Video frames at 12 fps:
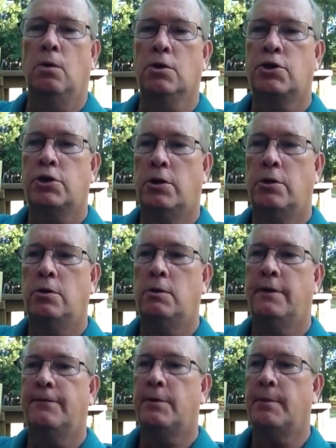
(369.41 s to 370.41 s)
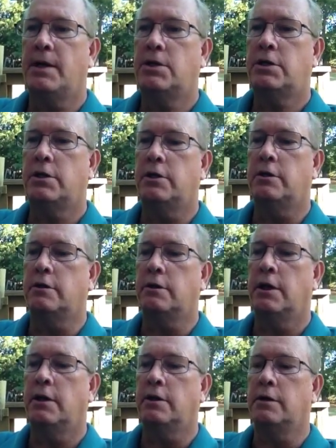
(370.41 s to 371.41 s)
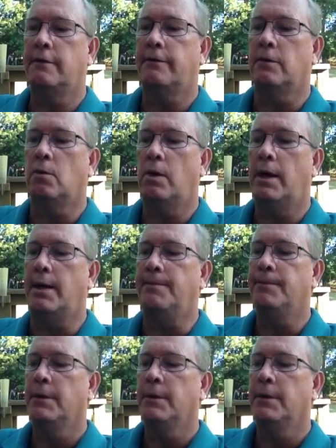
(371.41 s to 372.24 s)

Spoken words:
show you information in a different way.